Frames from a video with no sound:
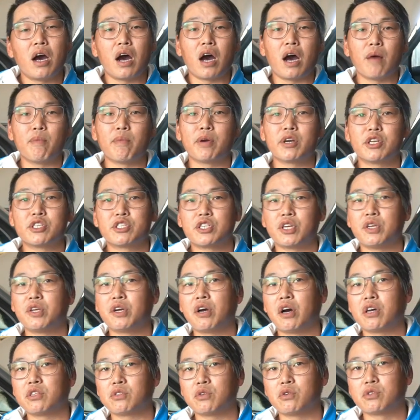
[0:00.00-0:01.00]
I'm going to show you
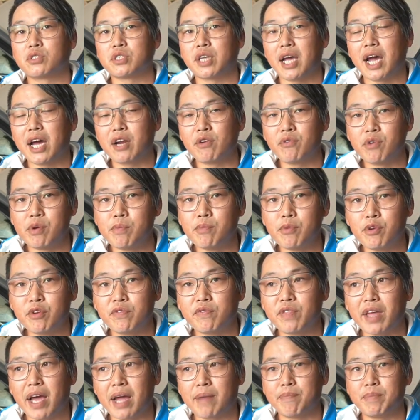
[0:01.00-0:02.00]
guys also how to
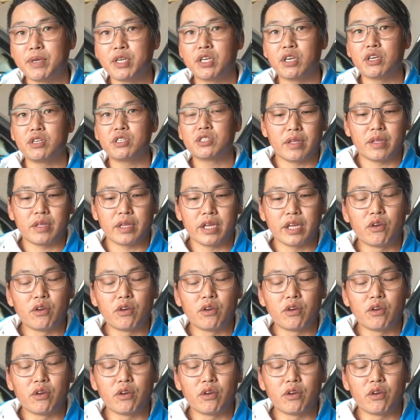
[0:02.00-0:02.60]
remove that because